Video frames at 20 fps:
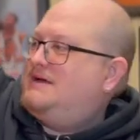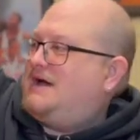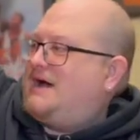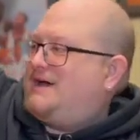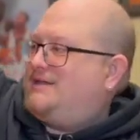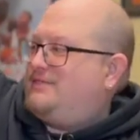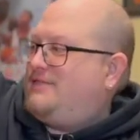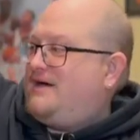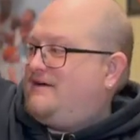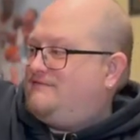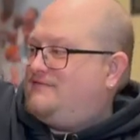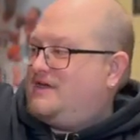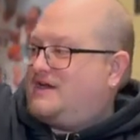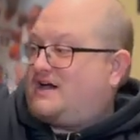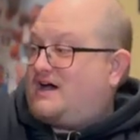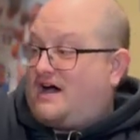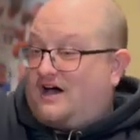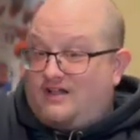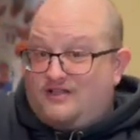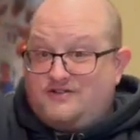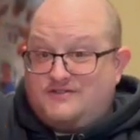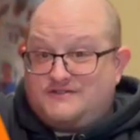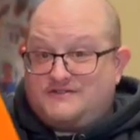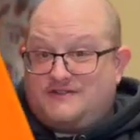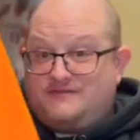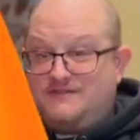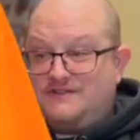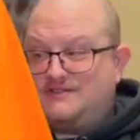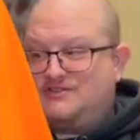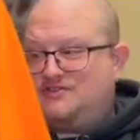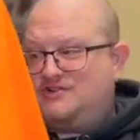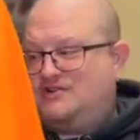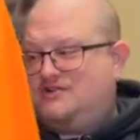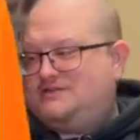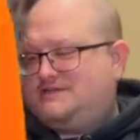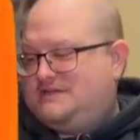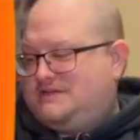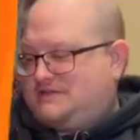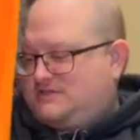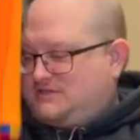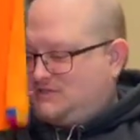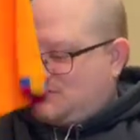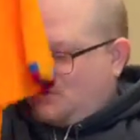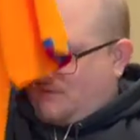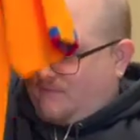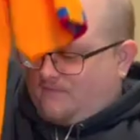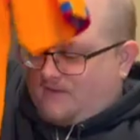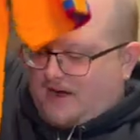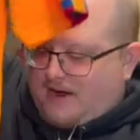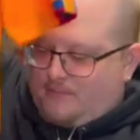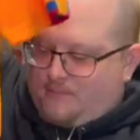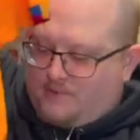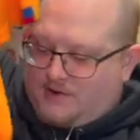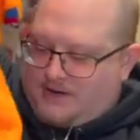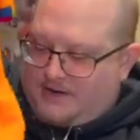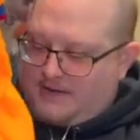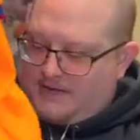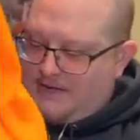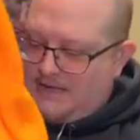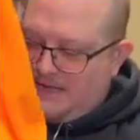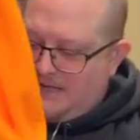I love the colors of this jersey. It's so vibrant.